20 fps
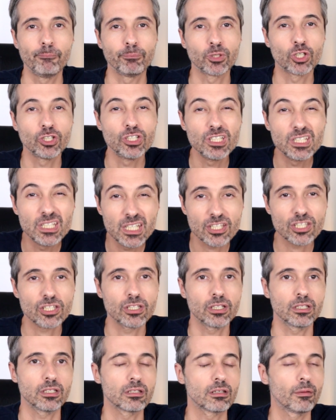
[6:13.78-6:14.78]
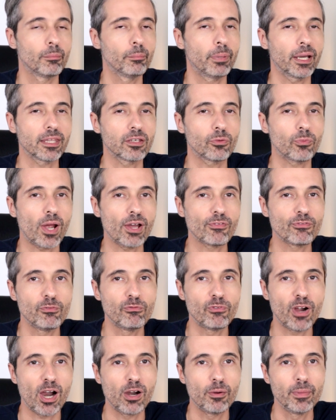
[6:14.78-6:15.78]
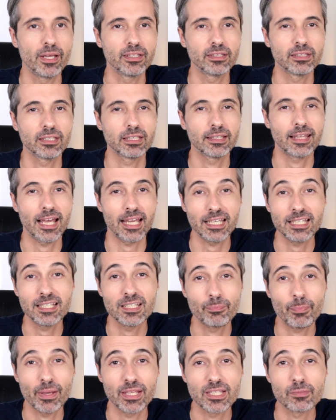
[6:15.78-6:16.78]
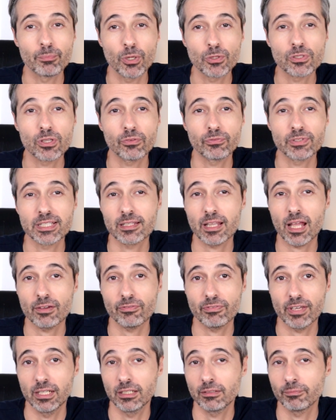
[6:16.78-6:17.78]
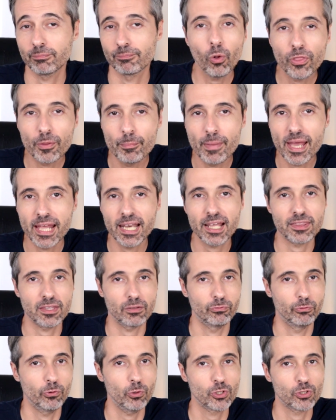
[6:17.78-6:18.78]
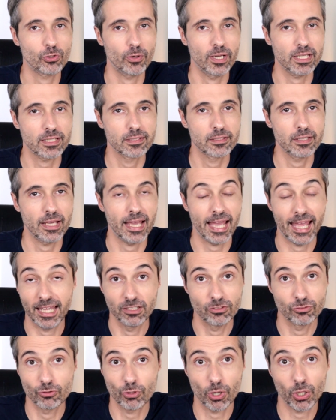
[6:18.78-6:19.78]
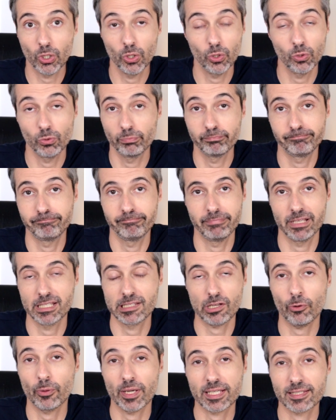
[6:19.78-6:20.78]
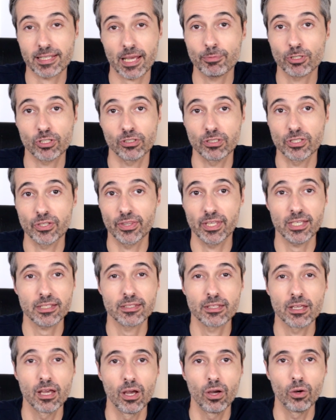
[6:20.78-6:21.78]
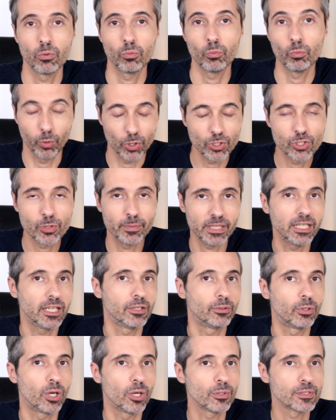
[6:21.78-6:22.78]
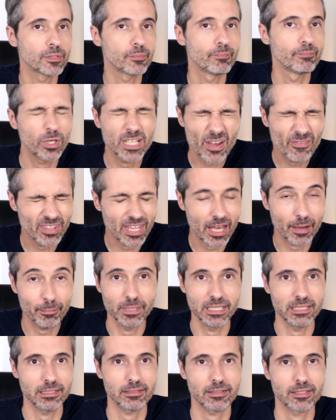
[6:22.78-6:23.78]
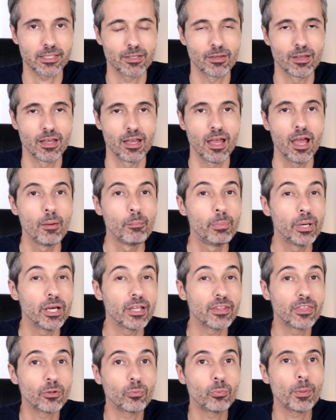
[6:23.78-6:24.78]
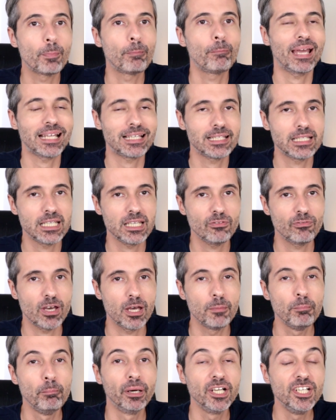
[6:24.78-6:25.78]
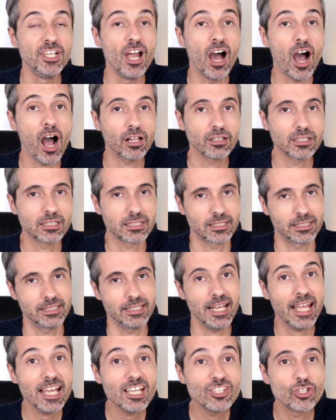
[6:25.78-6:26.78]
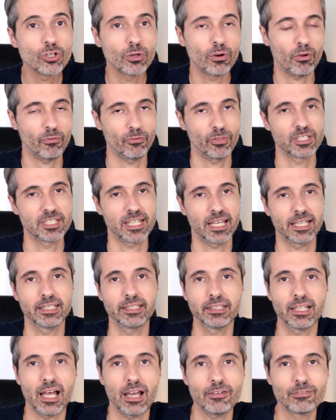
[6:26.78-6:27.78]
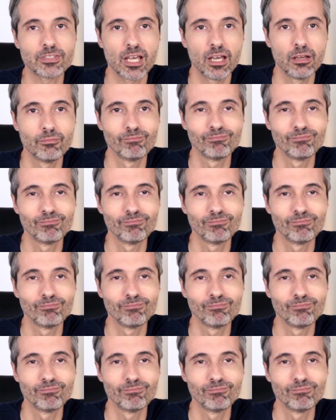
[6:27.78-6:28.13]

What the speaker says: conditioned by the rough environment that he spends most of his life in. All the men at the fortress, and Drogo is no exception to this, want to be heroes, whatever that means. But the repetitive and banal nature of their daily lives